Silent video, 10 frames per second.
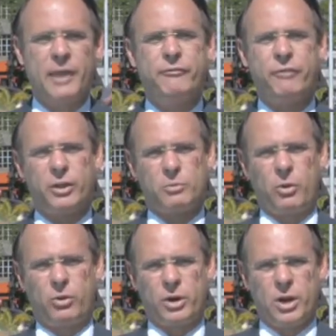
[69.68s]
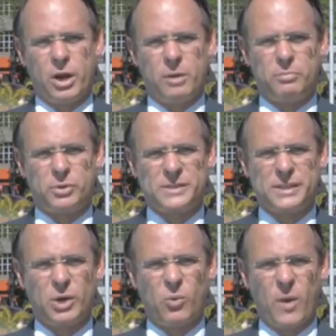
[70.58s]
And furthermore,
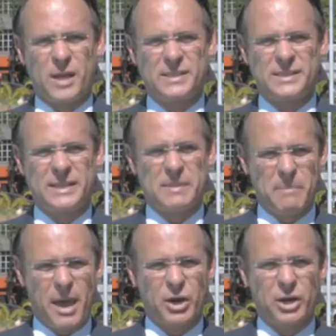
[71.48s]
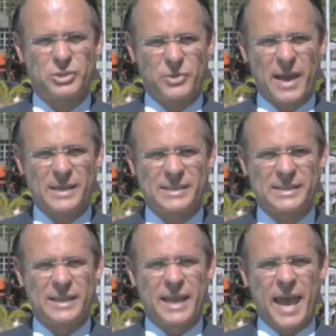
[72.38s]
Brazil wants the matter addressed